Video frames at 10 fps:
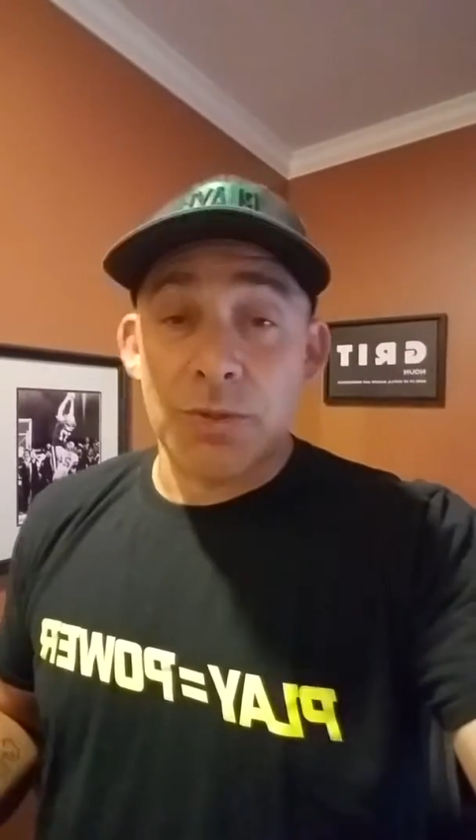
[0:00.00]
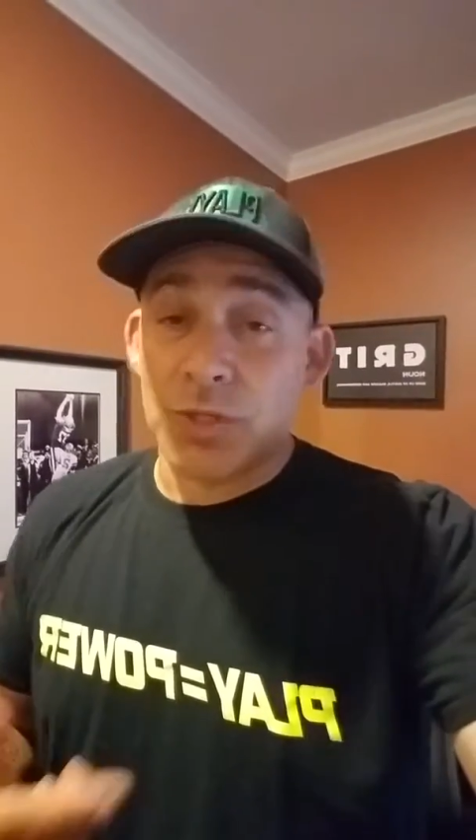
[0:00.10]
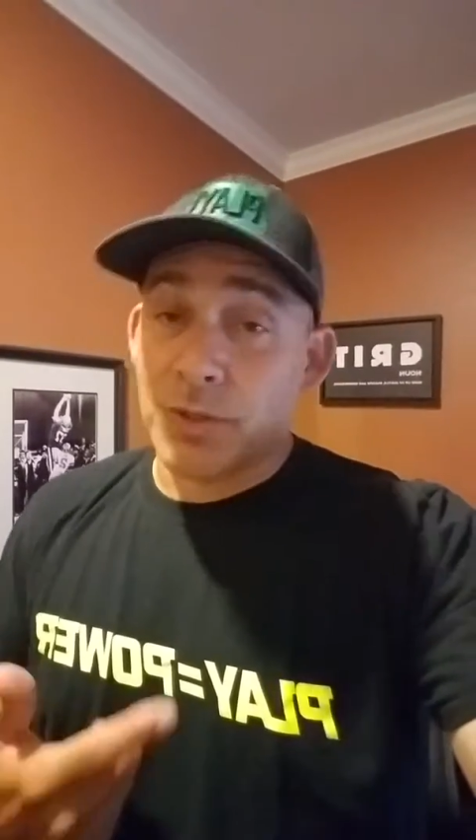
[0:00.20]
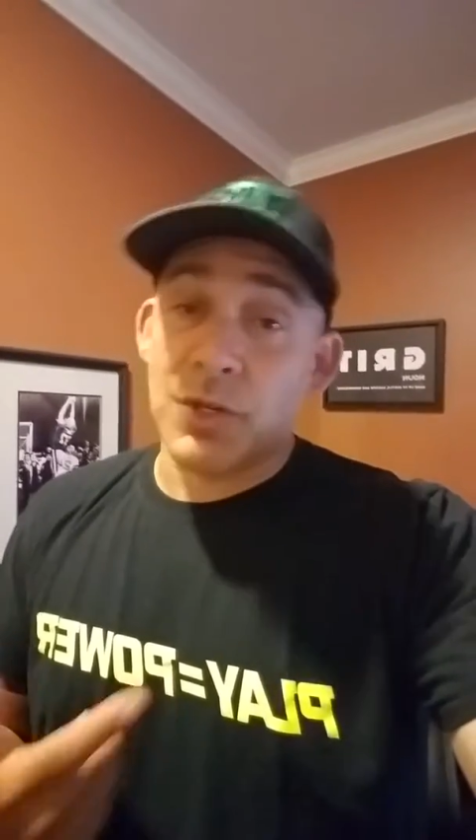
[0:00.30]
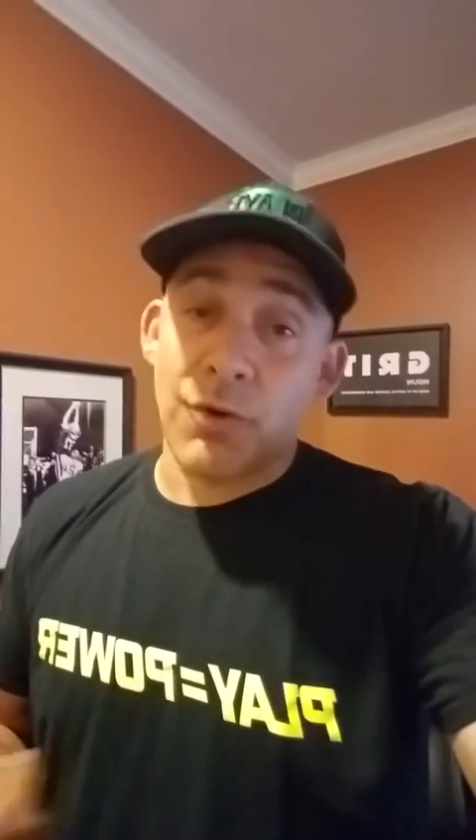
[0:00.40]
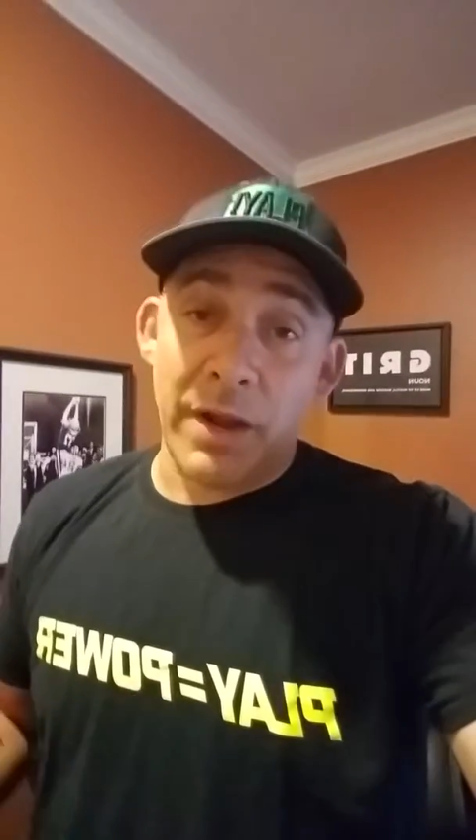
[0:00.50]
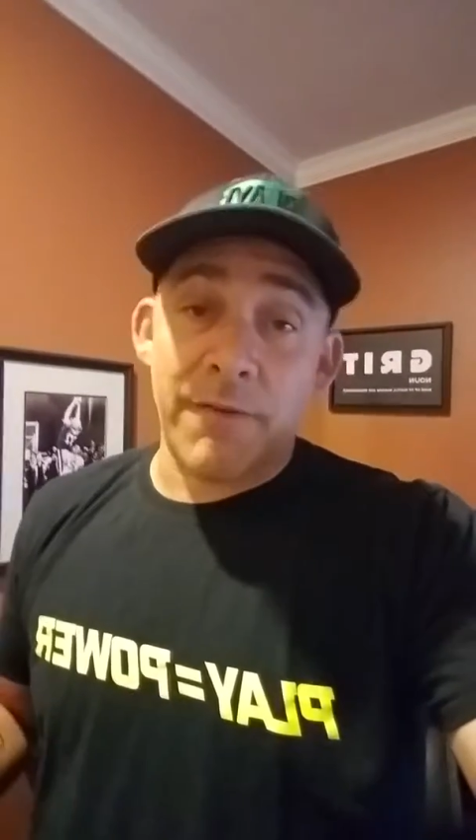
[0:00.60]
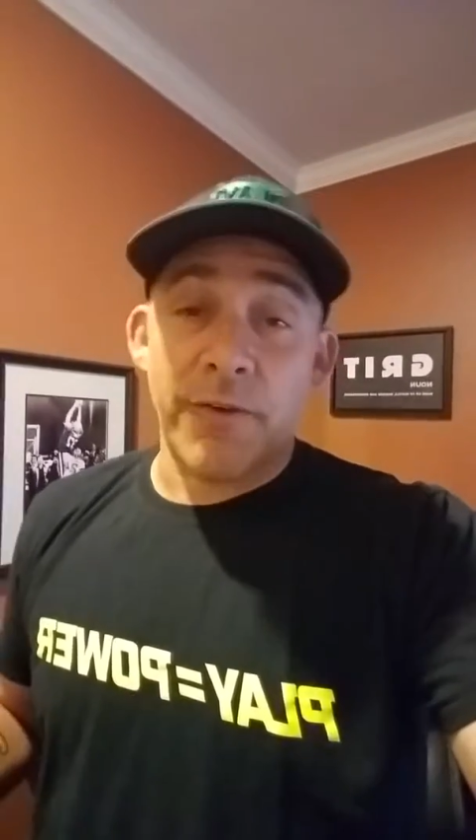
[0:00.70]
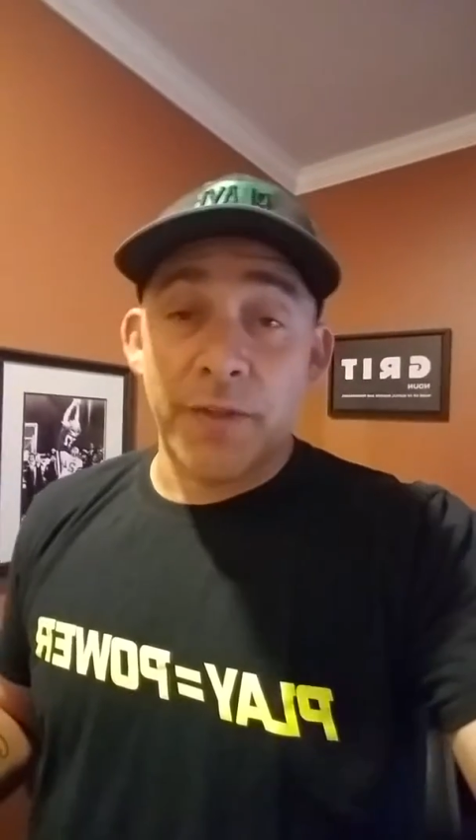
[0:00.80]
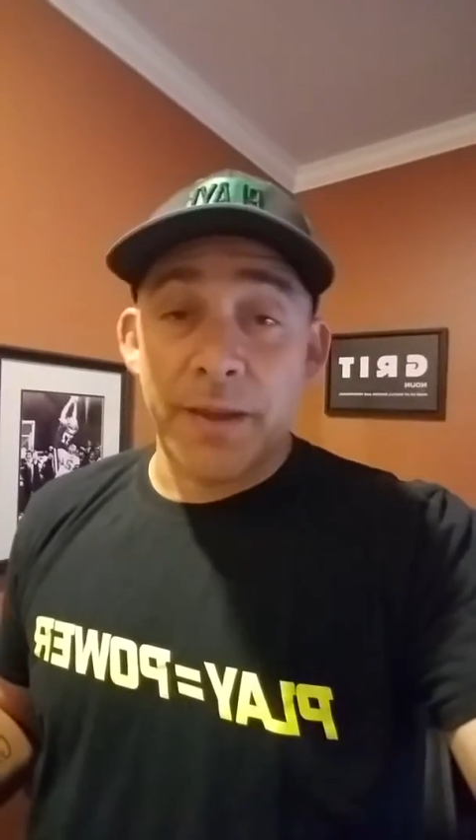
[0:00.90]
So it's great
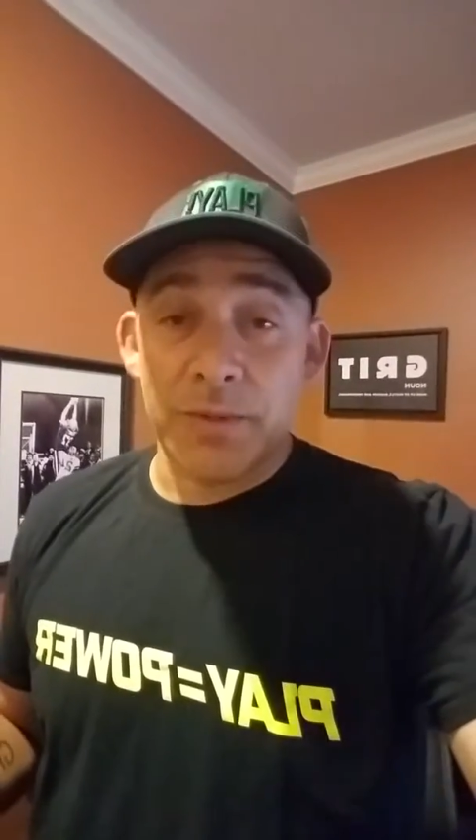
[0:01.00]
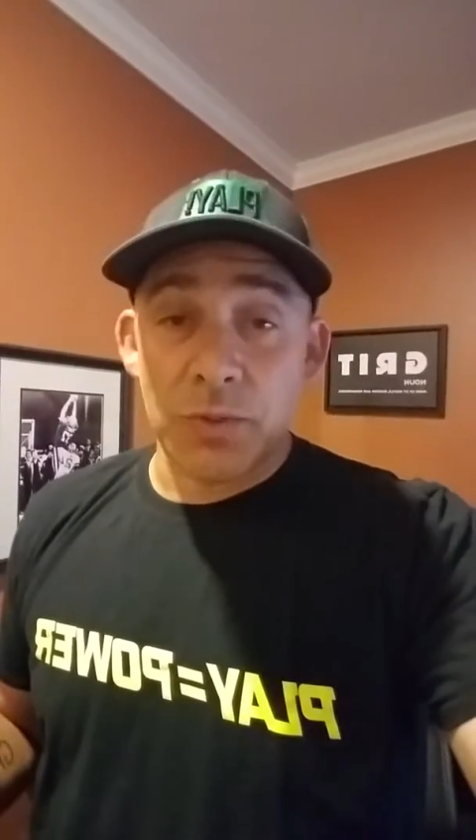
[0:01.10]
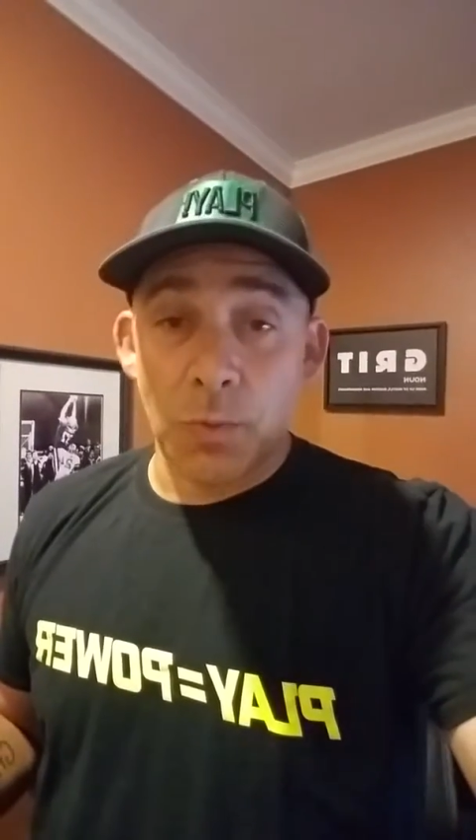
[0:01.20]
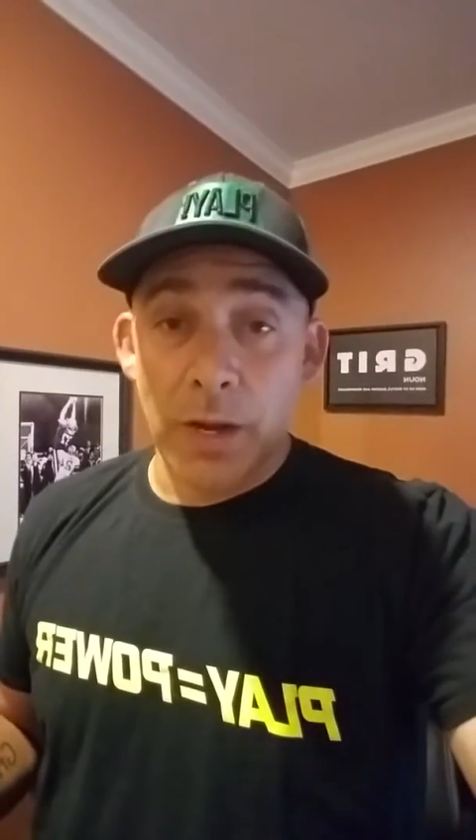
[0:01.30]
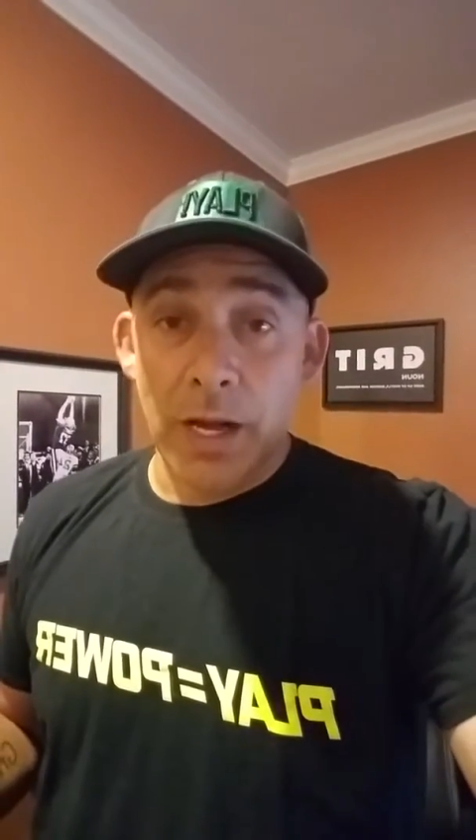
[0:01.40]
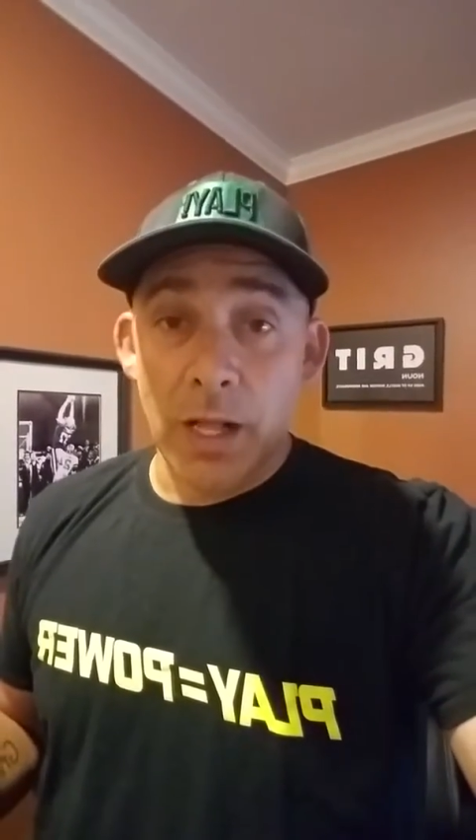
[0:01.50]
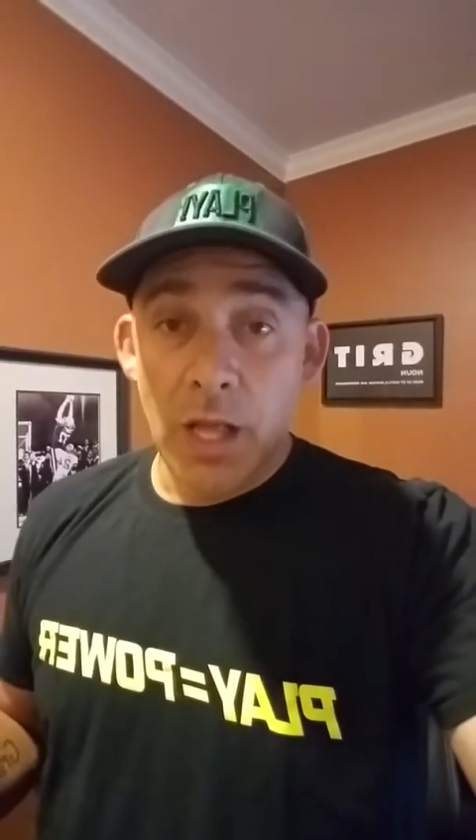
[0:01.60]
for them as well.